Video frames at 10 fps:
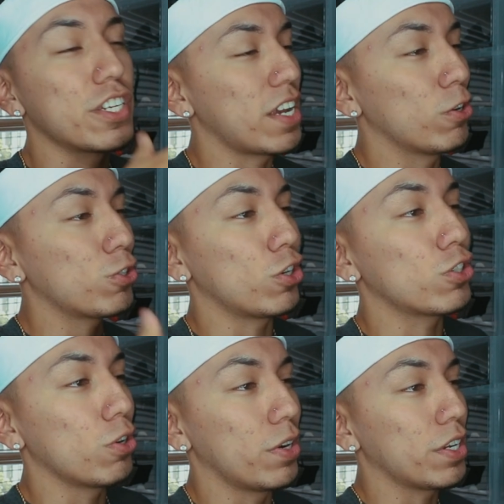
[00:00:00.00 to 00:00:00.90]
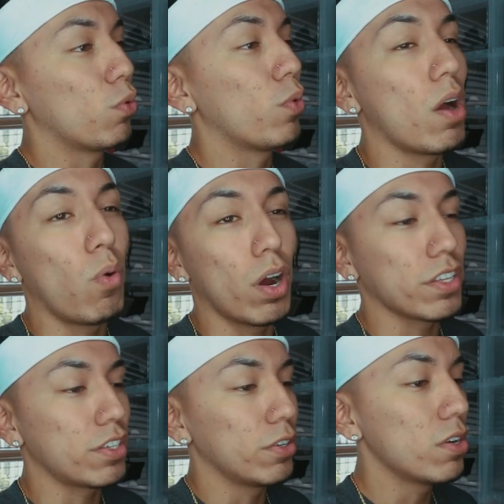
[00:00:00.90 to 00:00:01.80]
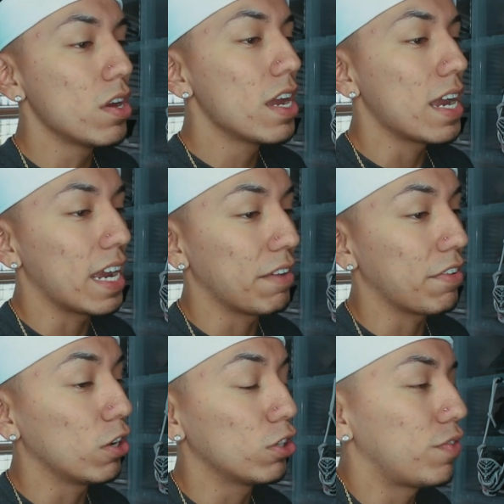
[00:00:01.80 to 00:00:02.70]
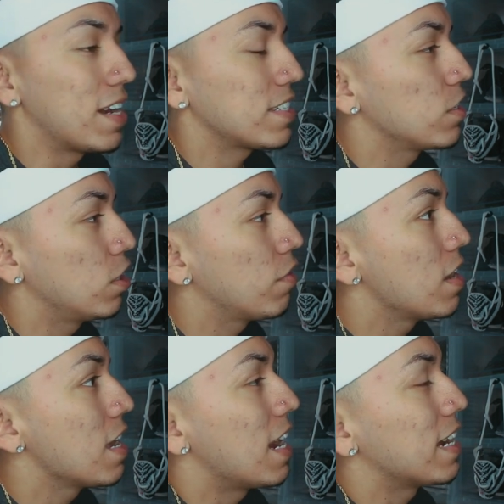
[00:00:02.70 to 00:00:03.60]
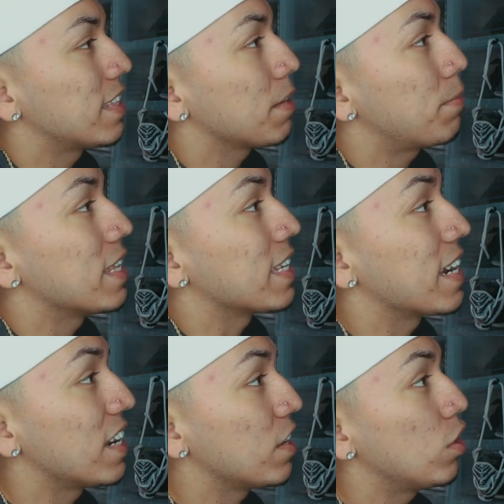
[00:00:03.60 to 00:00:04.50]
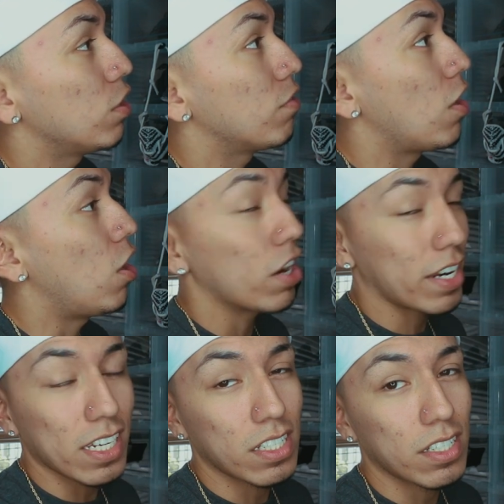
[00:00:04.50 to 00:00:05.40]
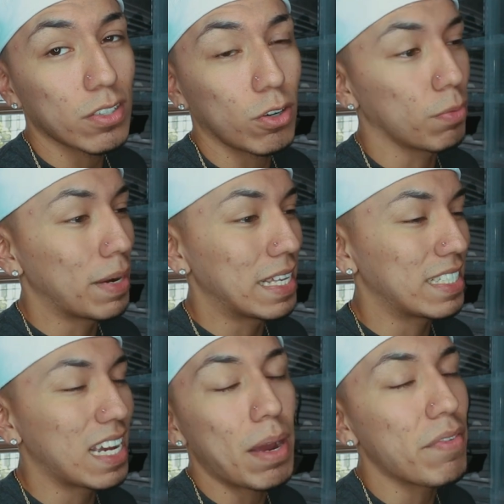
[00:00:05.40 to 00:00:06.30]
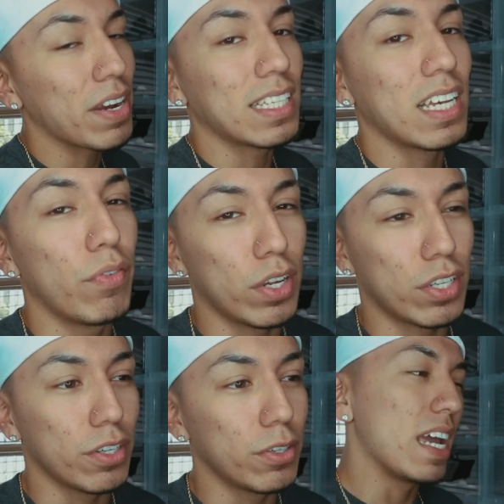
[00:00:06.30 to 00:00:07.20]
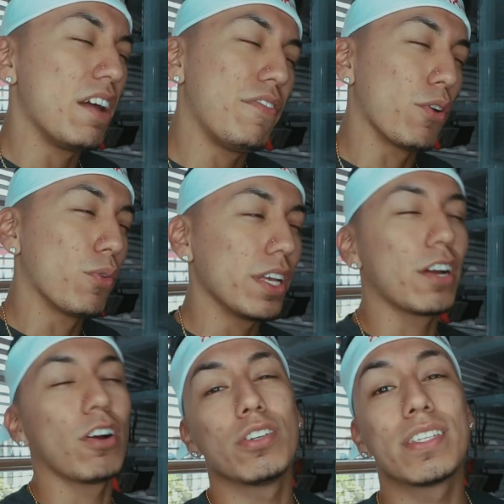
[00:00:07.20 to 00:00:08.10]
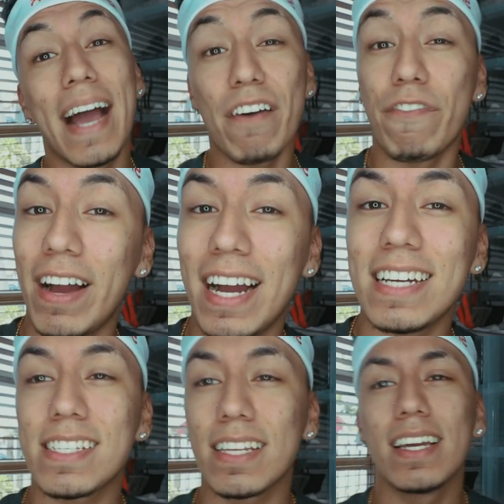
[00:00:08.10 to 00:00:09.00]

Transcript: this channel starts going the way I want it to, and if it goes fast enough, I think by the end of August, or by the time I even get to FSU, if it really grows that fast,